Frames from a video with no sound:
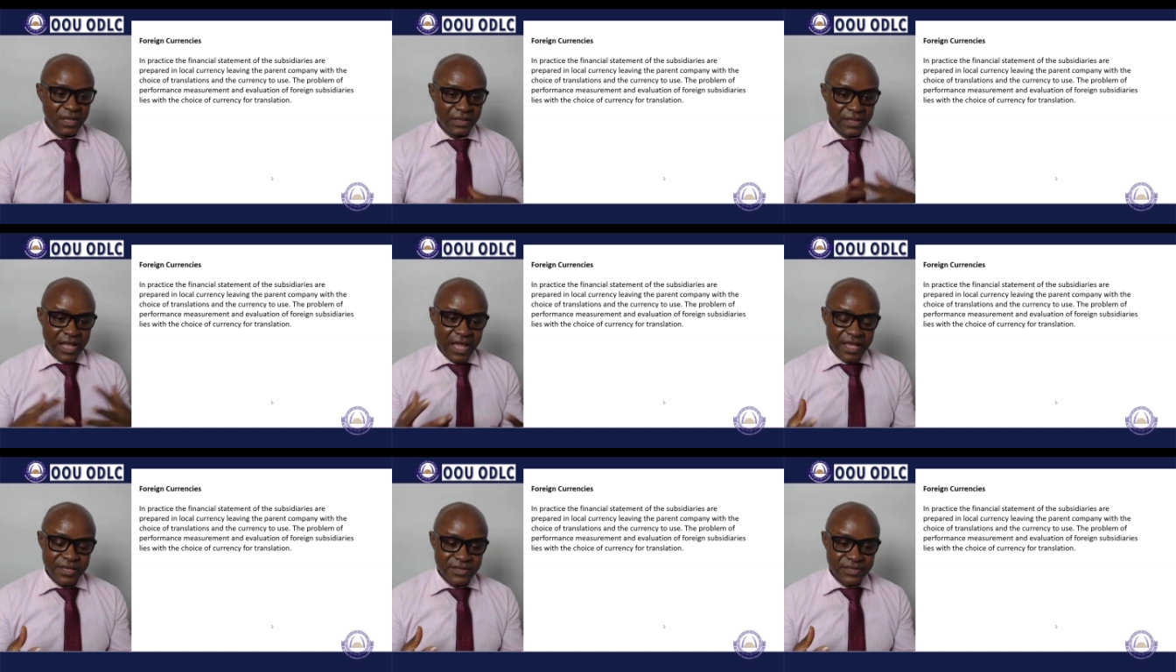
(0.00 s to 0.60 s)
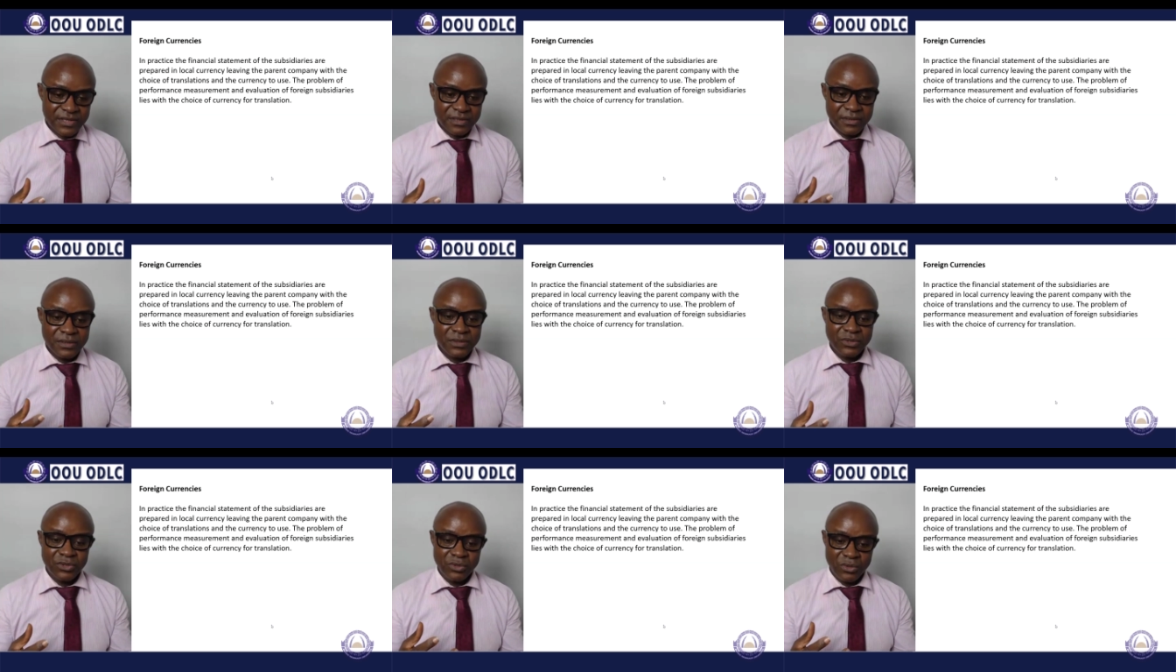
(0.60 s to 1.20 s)
lies
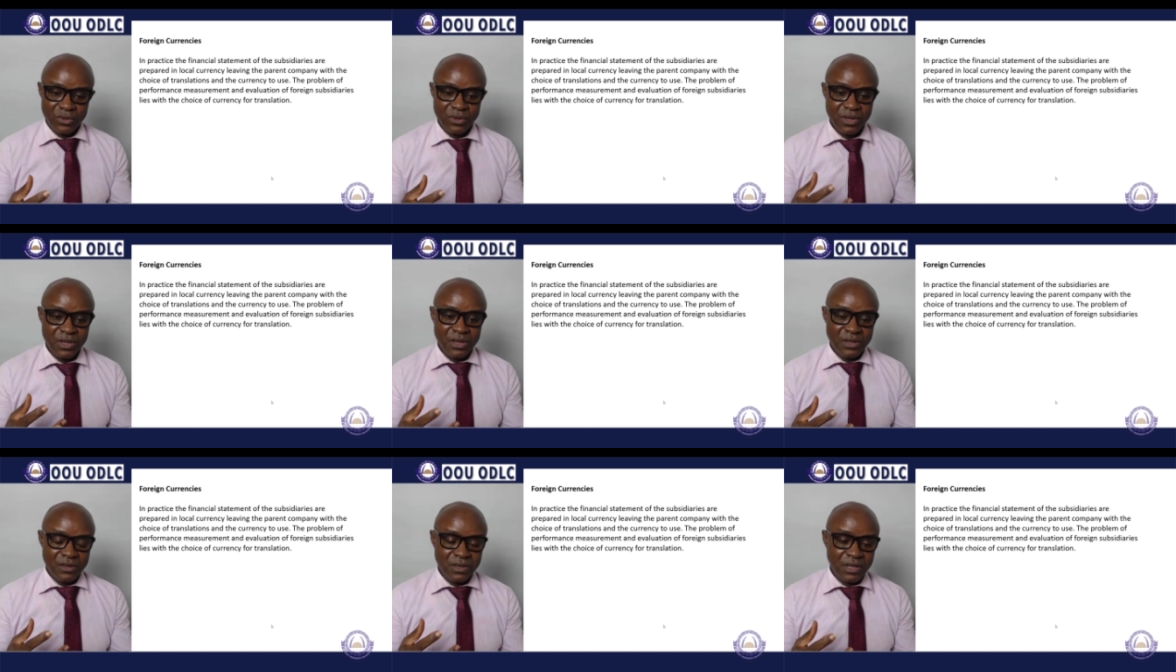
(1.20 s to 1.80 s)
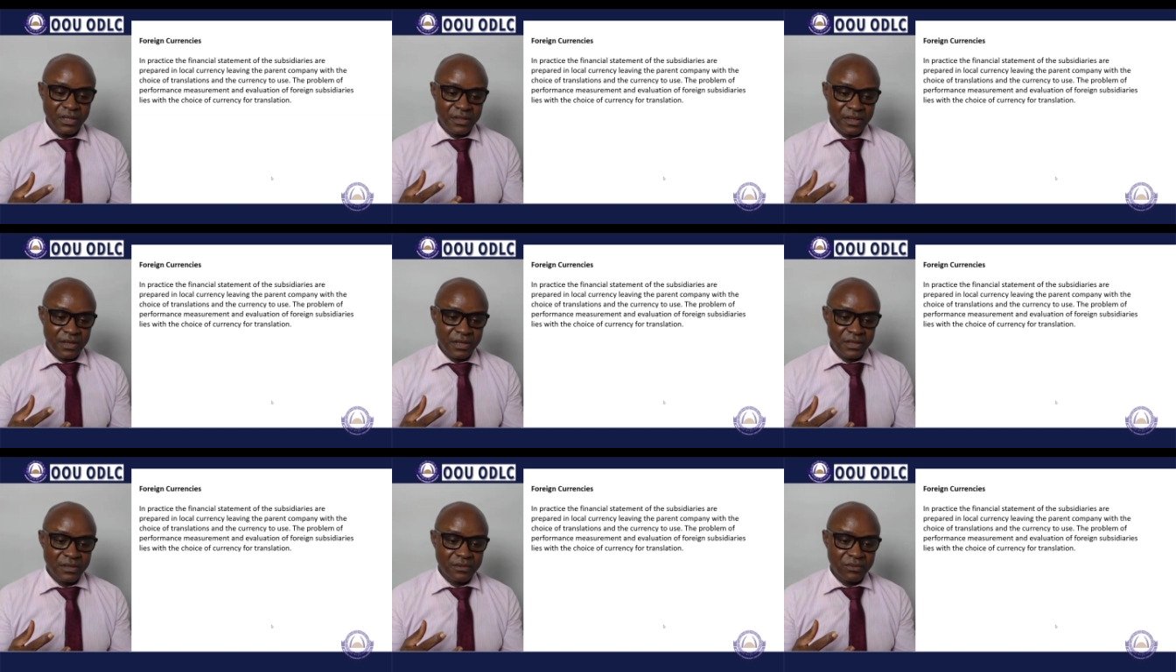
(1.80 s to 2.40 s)

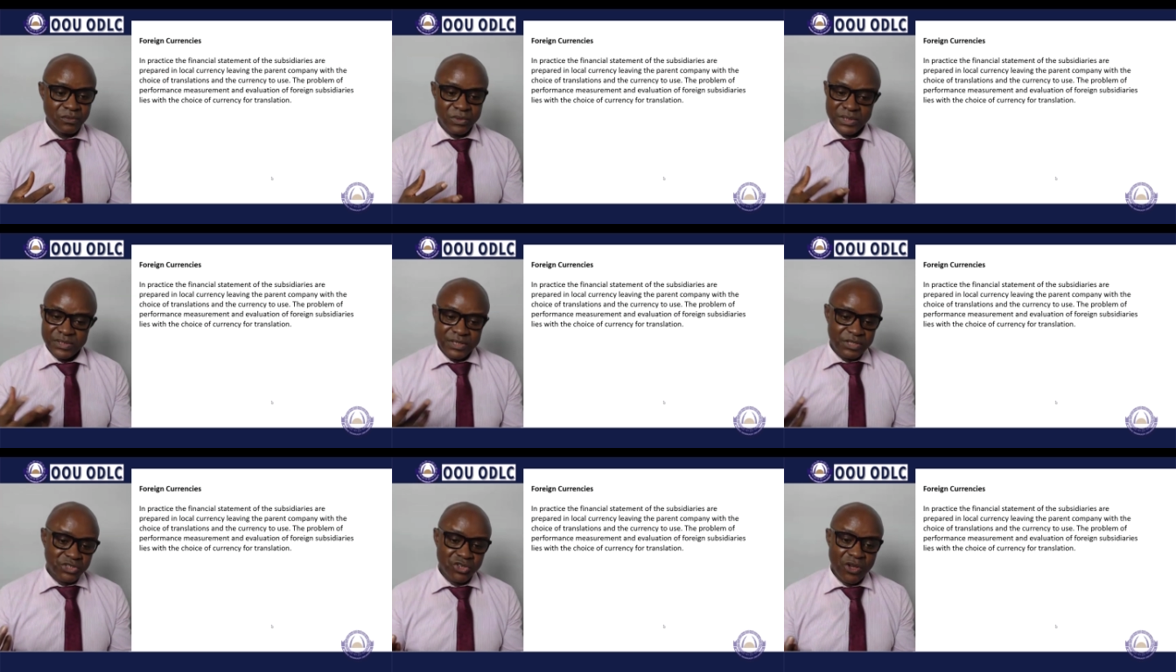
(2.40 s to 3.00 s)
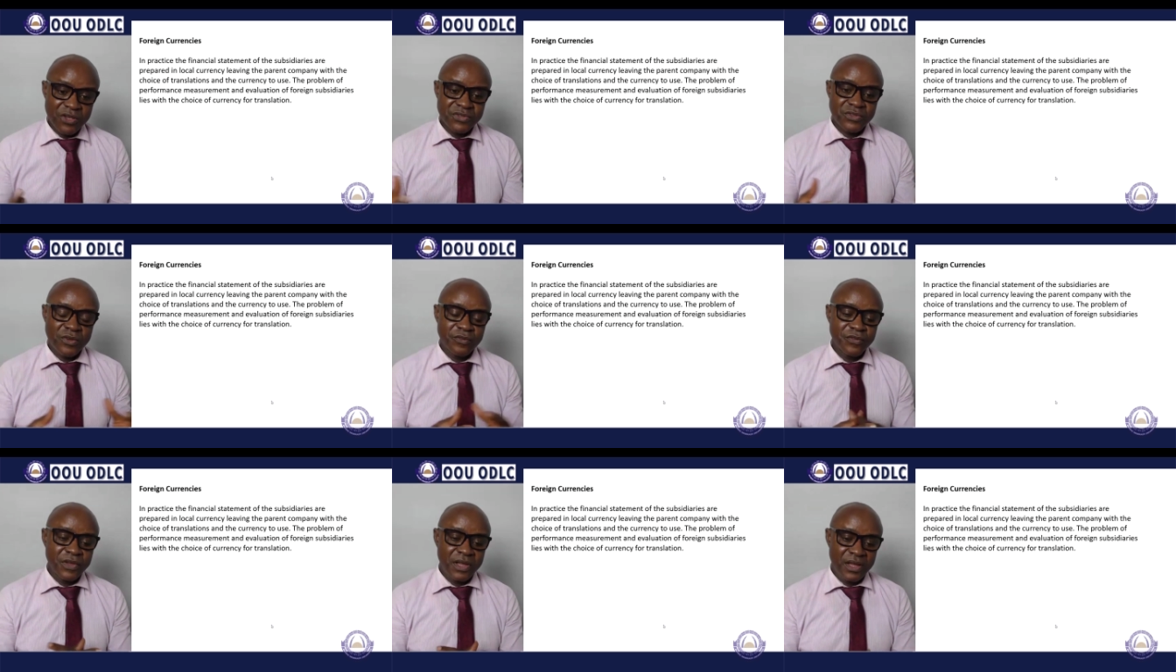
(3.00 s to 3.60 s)
with the choice
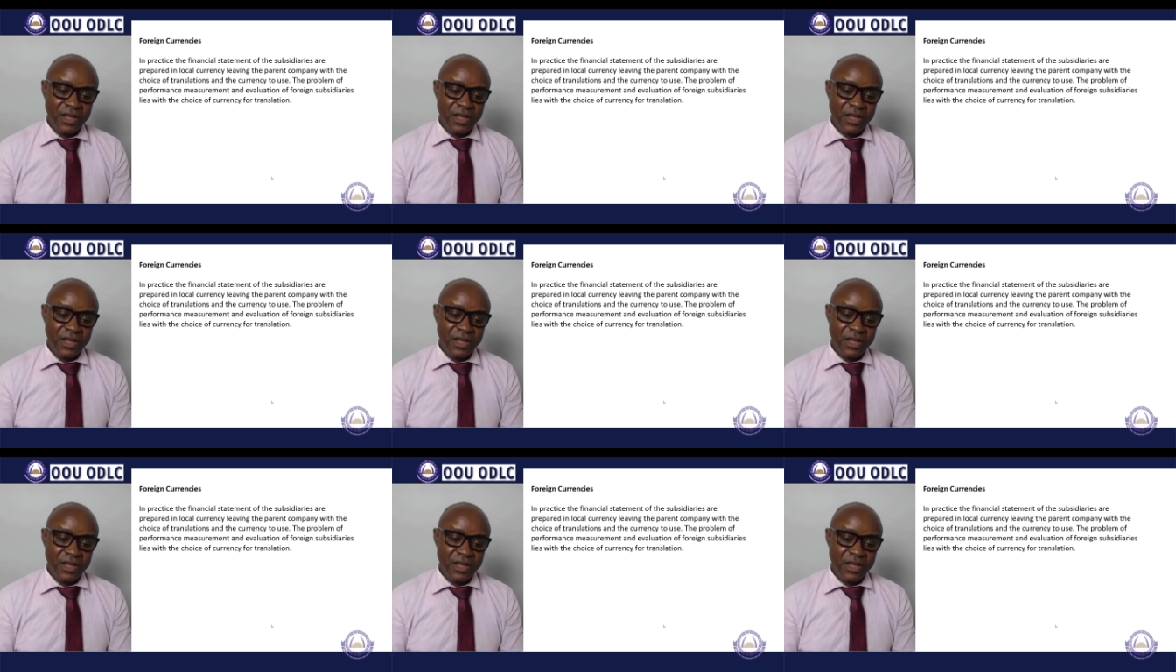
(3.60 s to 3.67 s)
of